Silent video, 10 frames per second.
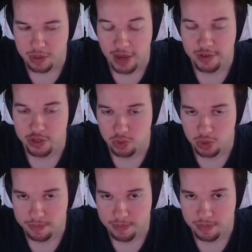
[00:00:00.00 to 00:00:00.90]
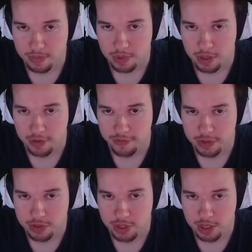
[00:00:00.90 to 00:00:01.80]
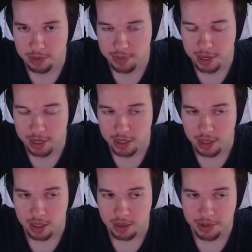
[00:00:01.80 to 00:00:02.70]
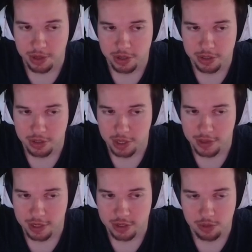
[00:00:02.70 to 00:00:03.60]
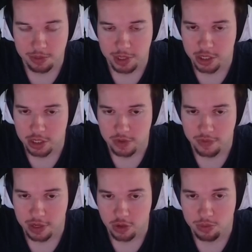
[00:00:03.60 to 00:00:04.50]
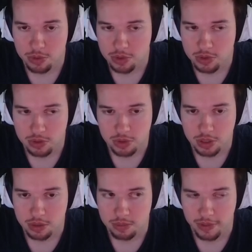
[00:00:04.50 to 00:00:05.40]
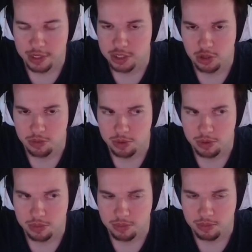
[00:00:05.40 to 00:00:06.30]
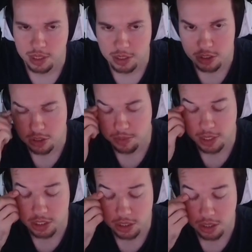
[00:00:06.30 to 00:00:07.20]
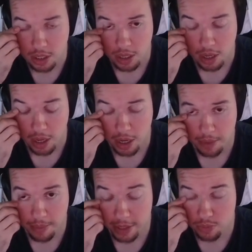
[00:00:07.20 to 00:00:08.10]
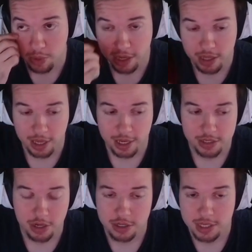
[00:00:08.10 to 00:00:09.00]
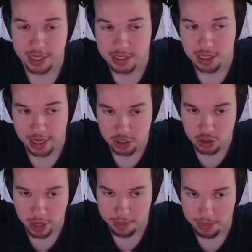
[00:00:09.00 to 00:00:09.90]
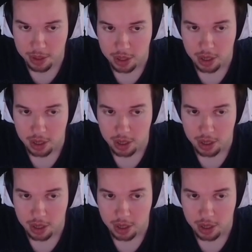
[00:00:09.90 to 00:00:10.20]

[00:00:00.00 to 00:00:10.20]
Heavy Storm are the first two that come to mind. But then also like the Extermination of like Nobles, or I think it's just Noble and Extermination, as well as cards like Select Trap,